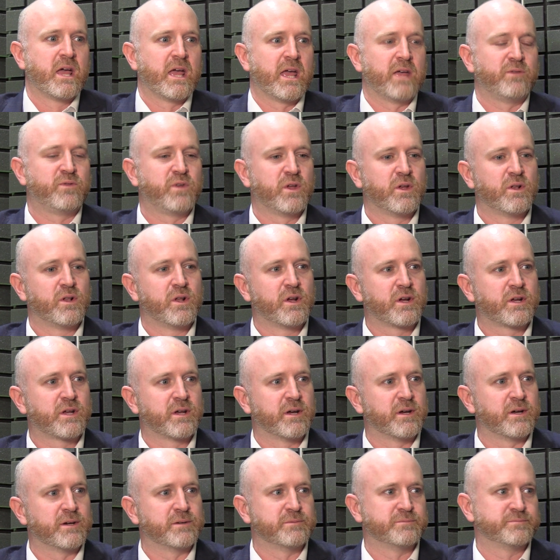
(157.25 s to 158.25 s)
If you look
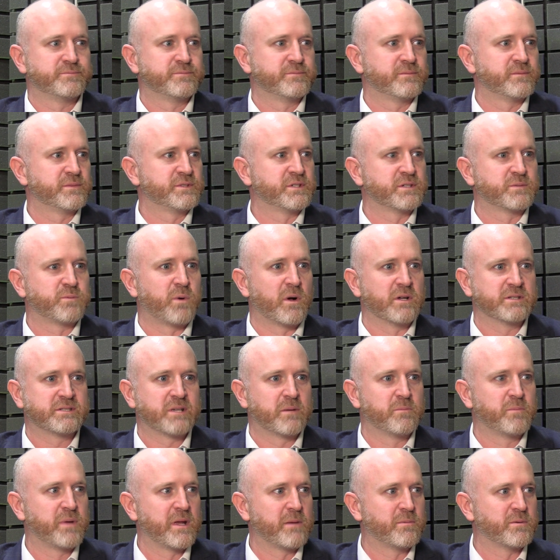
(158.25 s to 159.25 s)
at just what
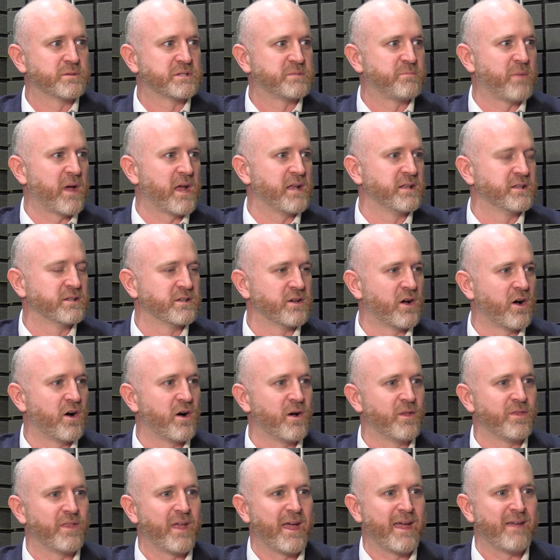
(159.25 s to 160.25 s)
some people spend
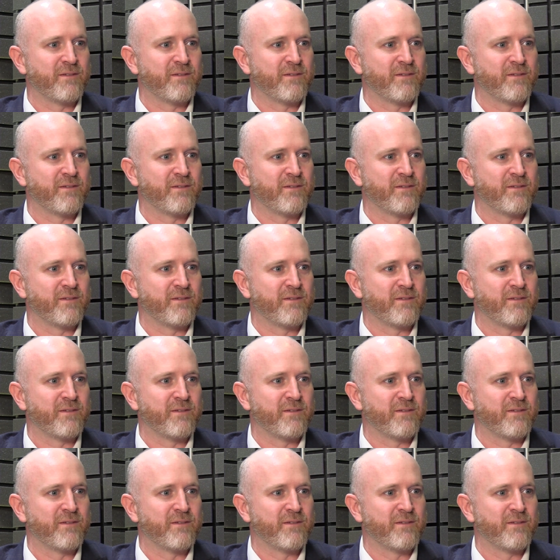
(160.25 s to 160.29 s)
on